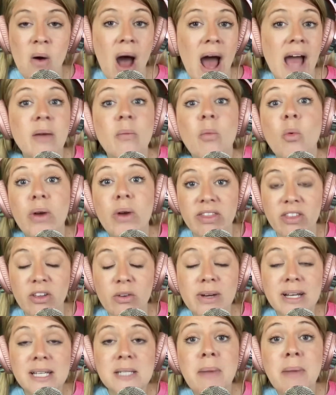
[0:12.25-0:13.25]
I am with you
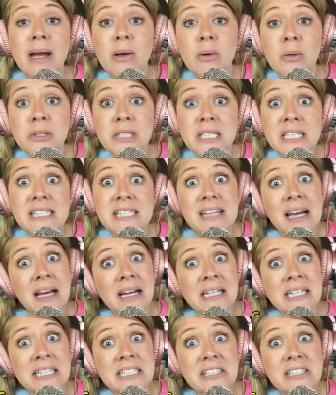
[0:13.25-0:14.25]
because my oldest son
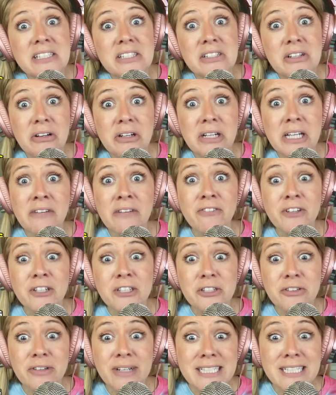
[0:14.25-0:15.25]
is starting first
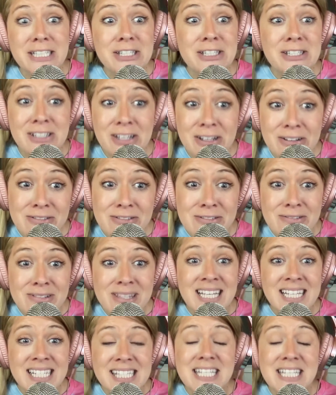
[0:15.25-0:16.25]
grade soon
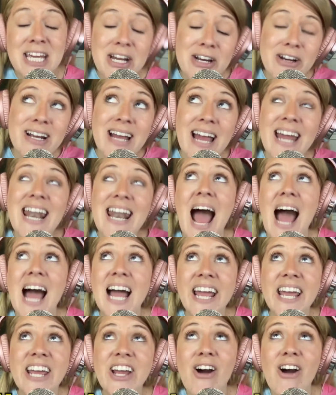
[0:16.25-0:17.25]
this year. And
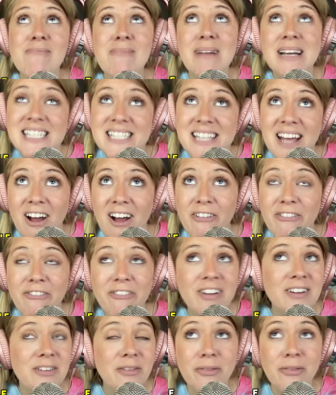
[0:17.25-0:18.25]
I caught myself
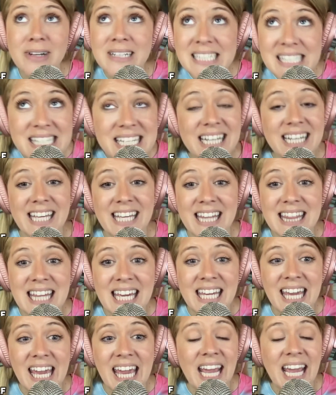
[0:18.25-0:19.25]
recently
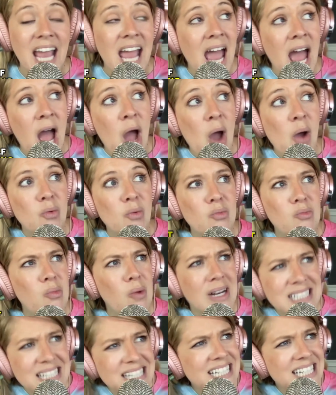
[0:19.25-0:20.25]
thinking,
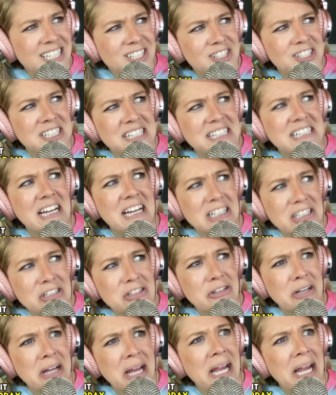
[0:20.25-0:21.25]
wasn't it just
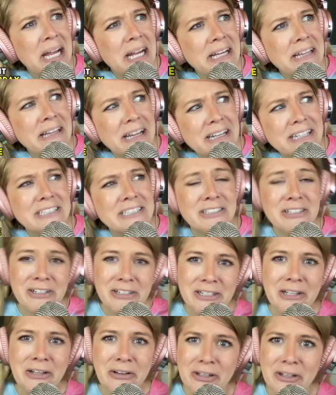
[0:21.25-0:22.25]
yesterday that he
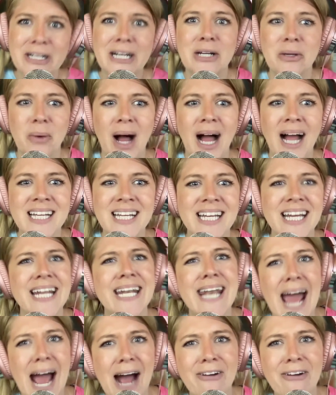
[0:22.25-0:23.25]
started learning how to walk? And
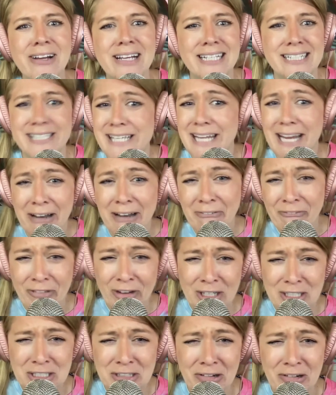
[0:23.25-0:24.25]
now he's in
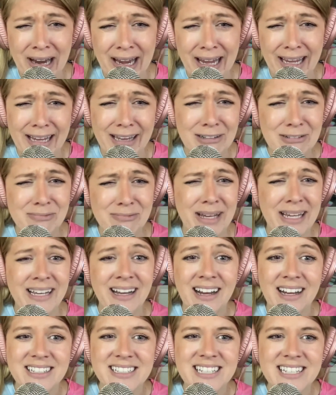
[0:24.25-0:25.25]
first grade. Oh my
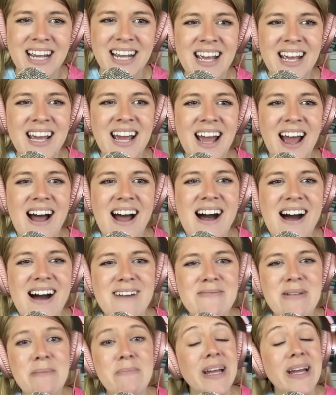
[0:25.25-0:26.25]
gosh.
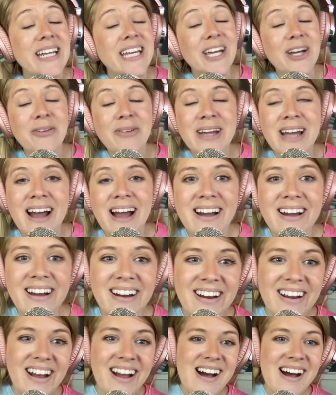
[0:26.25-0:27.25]
But here we
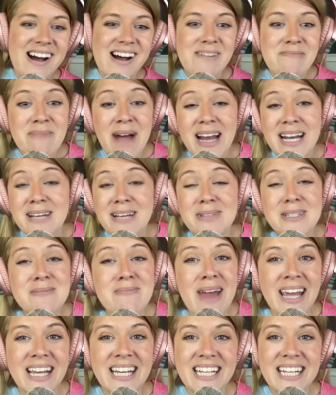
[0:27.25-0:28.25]
are. My name is
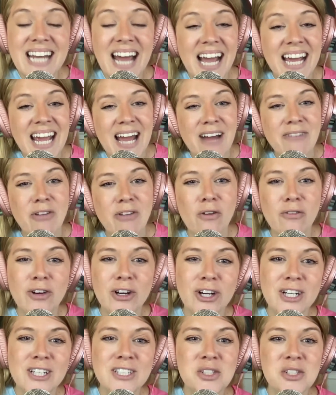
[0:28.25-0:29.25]
Megan. I have
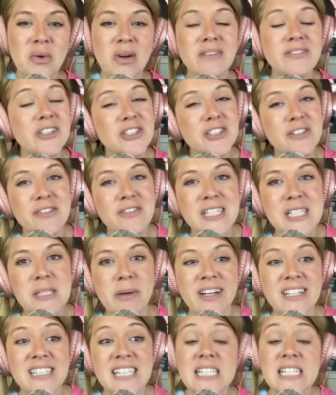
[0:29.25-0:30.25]
over 12 years of
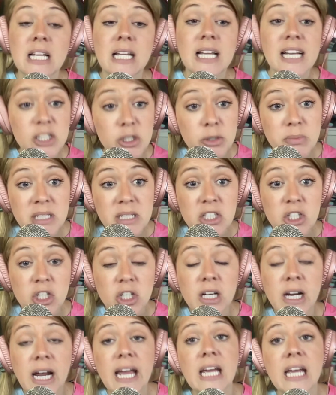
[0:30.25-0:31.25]
experience as a classroom
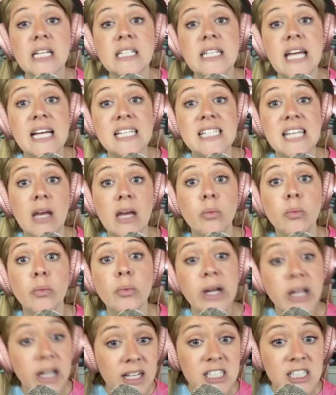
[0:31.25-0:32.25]
teacher and as a
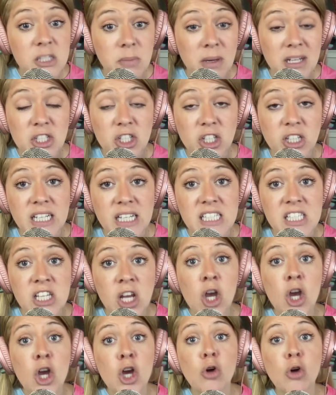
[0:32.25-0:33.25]
reading specialist
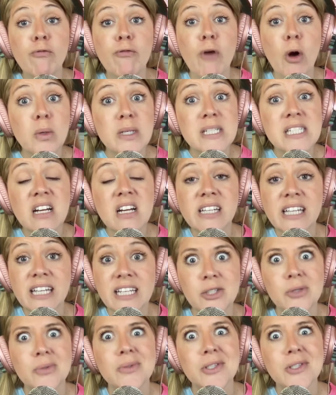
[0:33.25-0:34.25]
who focused on kids
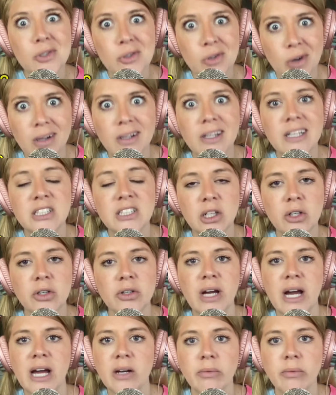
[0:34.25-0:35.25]
who are struggling to learn
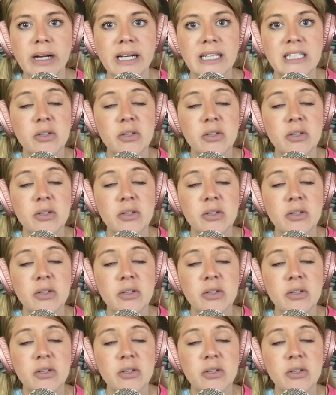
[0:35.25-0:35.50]
how to read.